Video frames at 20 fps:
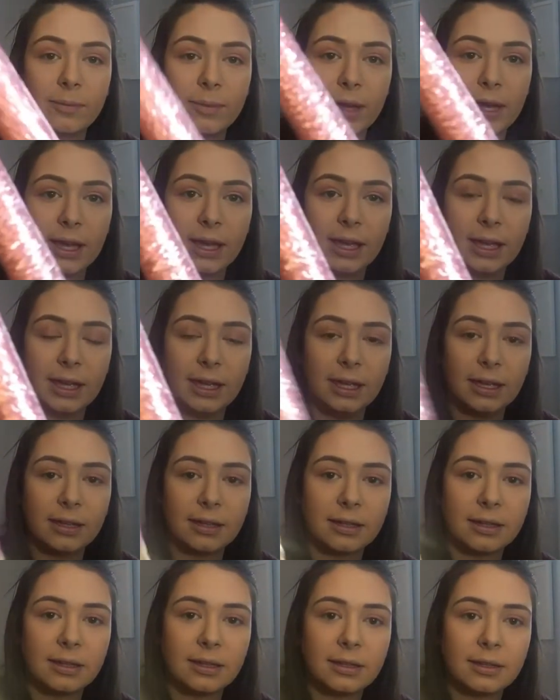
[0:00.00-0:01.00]
my
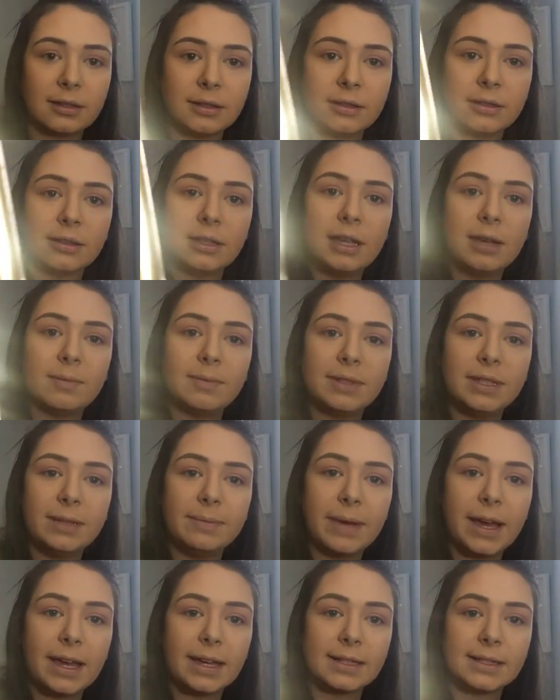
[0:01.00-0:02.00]

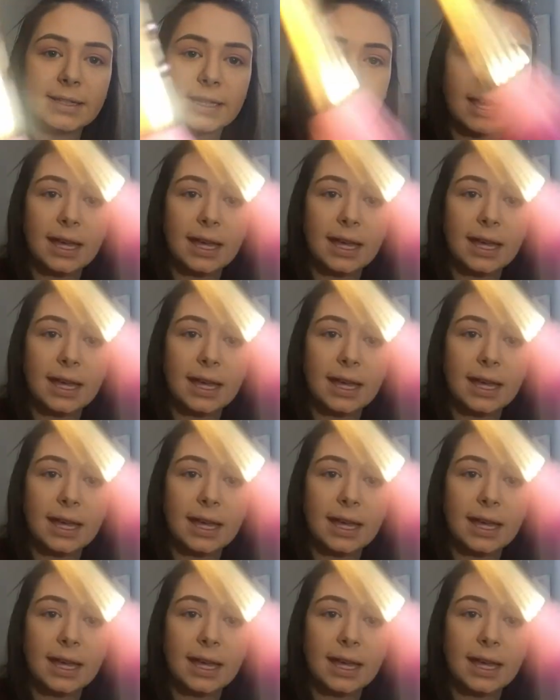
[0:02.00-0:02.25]
Ipsy bags